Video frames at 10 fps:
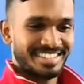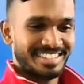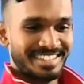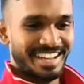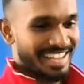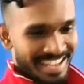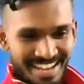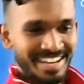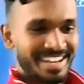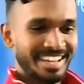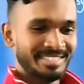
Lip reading: I hate, eh?